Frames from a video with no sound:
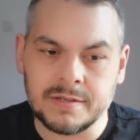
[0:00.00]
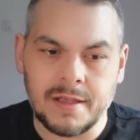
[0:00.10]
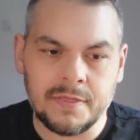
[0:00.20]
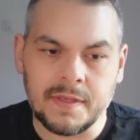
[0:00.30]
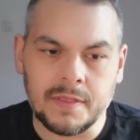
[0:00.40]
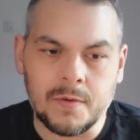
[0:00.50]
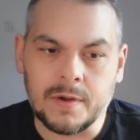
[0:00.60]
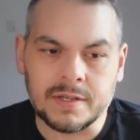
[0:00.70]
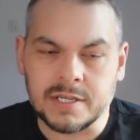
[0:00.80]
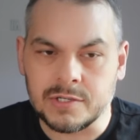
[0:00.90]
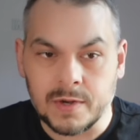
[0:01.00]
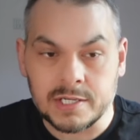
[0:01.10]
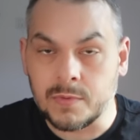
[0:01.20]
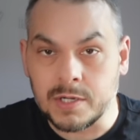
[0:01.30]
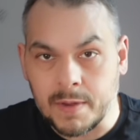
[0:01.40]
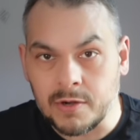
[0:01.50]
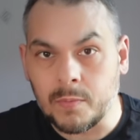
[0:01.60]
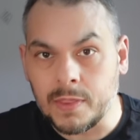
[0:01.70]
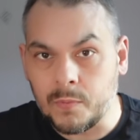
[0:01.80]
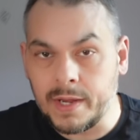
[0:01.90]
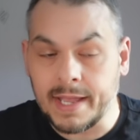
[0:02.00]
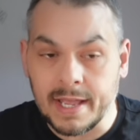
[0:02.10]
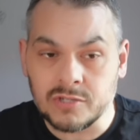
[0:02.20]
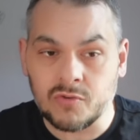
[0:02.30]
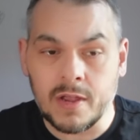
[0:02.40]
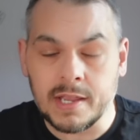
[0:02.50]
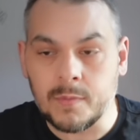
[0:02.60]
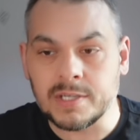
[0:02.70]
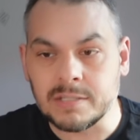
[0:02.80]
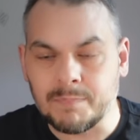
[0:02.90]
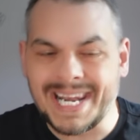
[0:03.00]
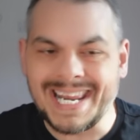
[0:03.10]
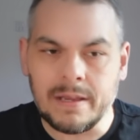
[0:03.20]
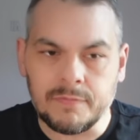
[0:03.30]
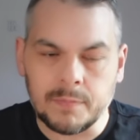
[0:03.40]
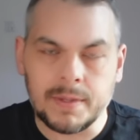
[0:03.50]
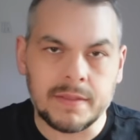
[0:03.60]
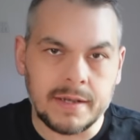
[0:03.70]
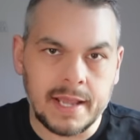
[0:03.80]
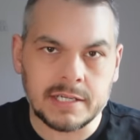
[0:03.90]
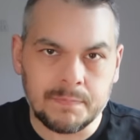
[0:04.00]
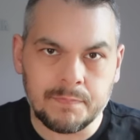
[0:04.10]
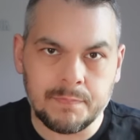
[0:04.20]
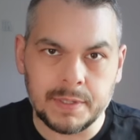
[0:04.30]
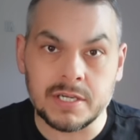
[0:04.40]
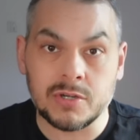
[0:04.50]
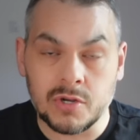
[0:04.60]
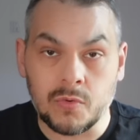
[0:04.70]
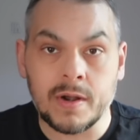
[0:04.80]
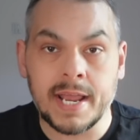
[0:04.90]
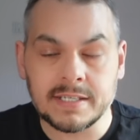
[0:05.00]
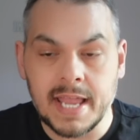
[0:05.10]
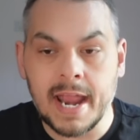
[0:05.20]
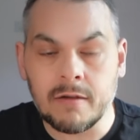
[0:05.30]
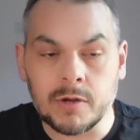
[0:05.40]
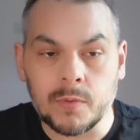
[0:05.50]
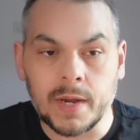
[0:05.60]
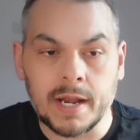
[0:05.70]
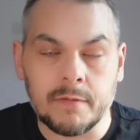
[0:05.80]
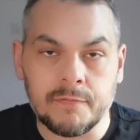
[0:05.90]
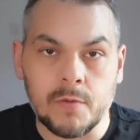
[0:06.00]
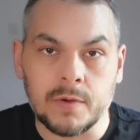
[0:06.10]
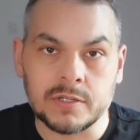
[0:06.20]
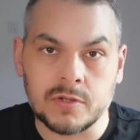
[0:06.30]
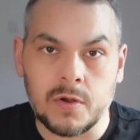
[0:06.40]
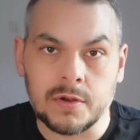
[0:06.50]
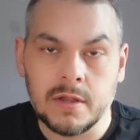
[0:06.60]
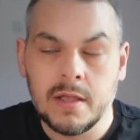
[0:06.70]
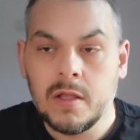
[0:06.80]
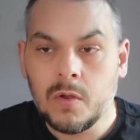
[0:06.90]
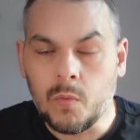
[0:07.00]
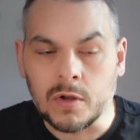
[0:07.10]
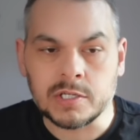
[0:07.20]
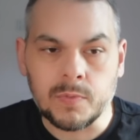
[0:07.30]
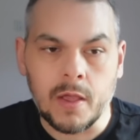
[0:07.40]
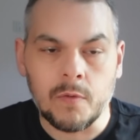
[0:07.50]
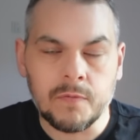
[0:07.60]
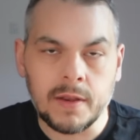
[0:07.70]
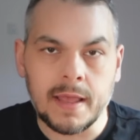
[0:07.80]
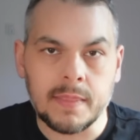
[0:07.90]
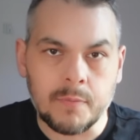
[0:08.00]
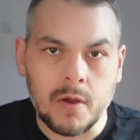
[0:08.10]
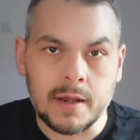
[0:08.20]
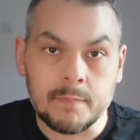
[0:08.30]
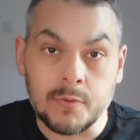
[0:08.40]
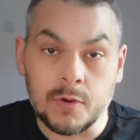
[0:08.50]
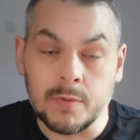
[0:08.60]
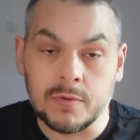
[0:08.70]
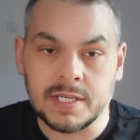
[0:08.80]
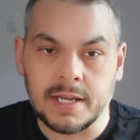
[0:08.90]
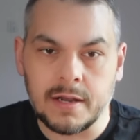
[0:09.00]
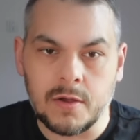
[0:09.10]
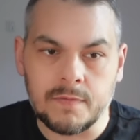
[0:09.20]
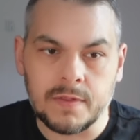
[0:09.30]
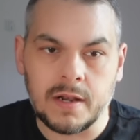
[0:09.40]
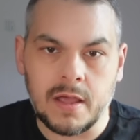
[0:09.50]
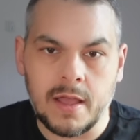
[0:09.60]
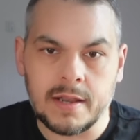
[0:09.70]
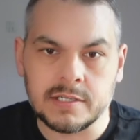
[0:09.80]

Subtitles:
I think the Højlund situation will depend on whether we get a striker, which is believed to be the next position or next area we're going to focus on once we hopefully get the Bryan Mbeumo deal over the line.